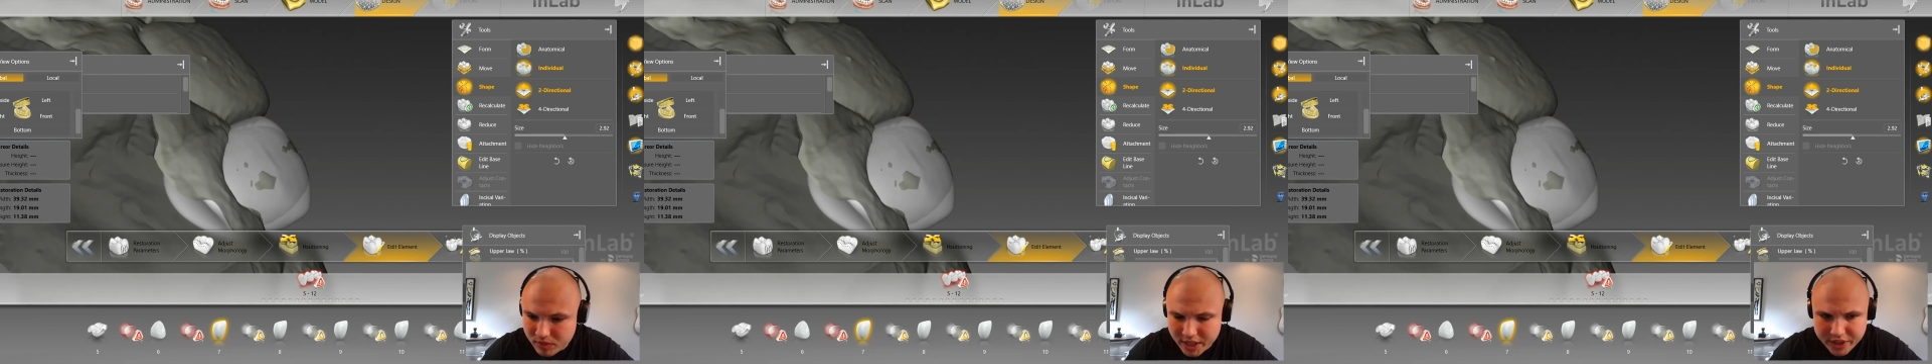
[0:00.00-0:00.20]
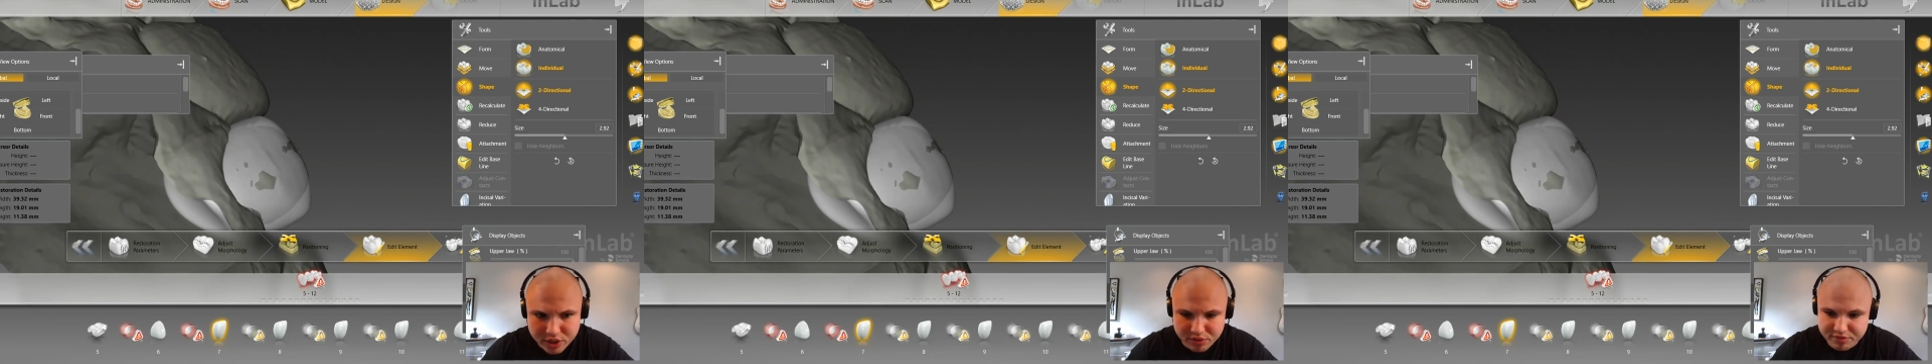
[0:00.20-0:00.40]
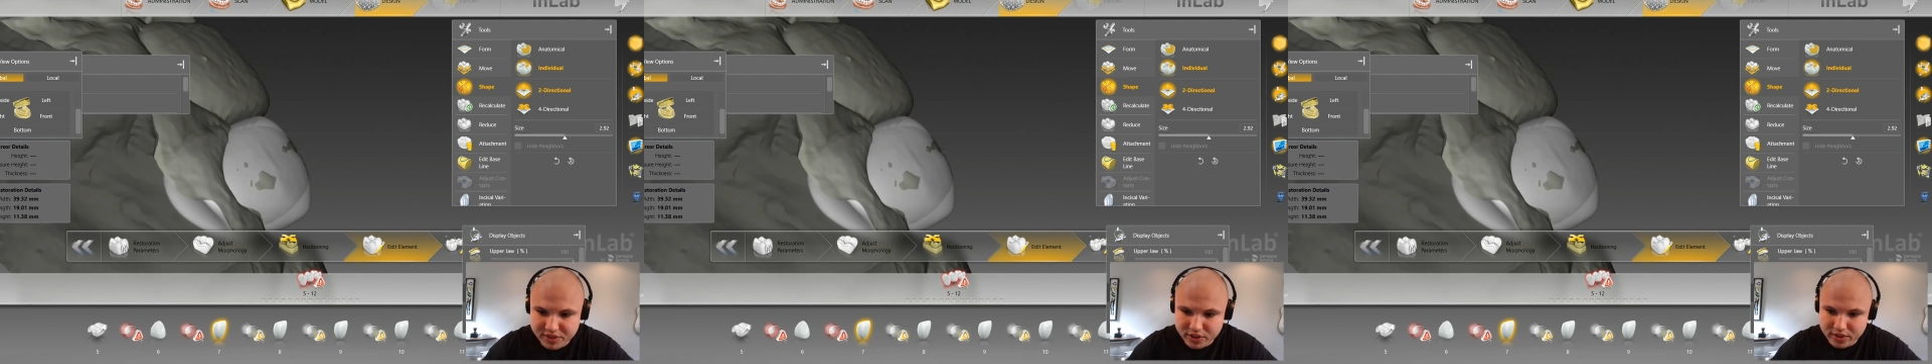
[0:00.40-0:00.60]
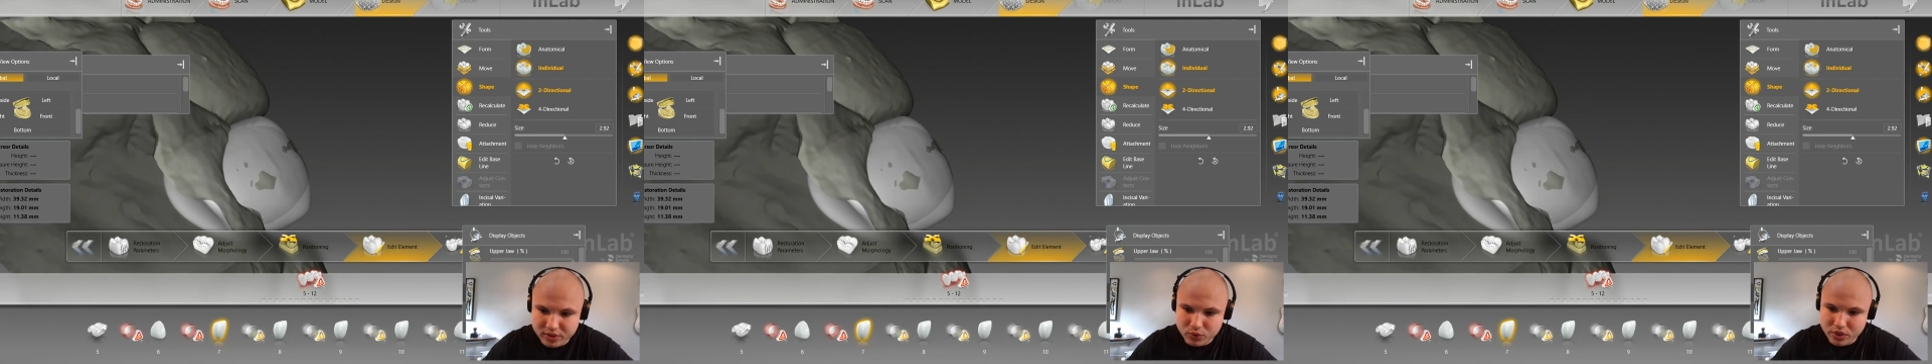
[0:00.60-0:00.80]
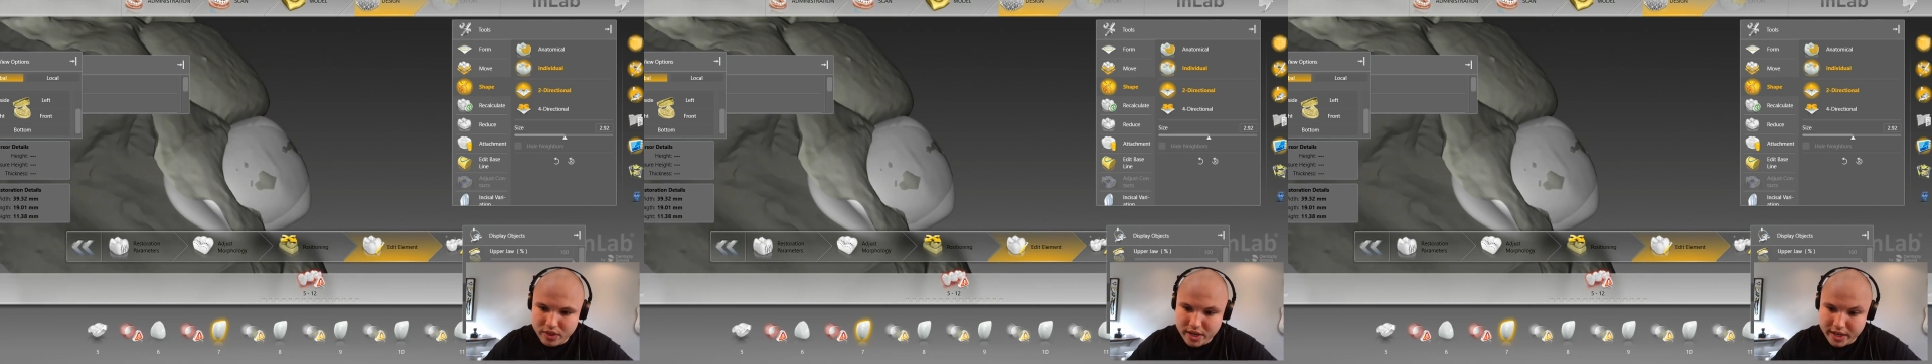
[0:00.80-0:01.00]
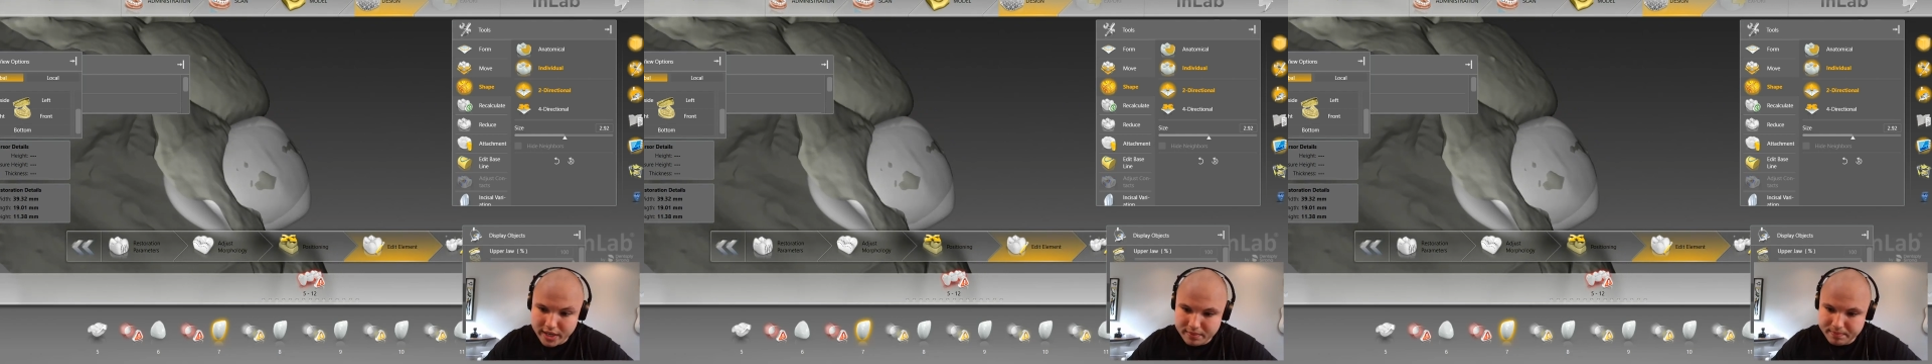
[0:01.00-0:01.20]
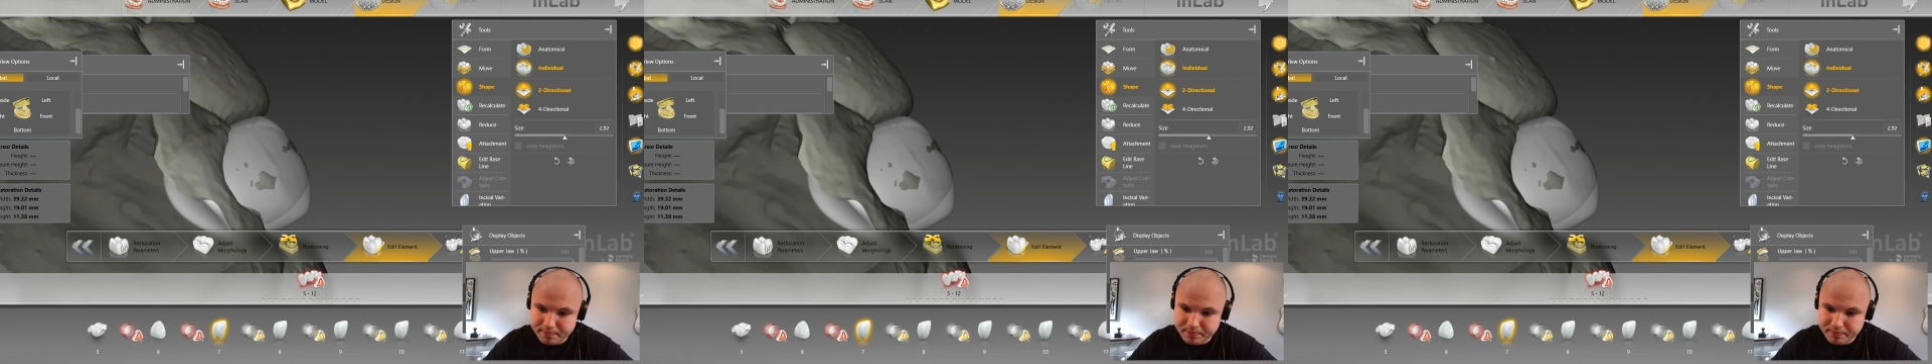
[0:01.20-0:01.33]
interfering with that.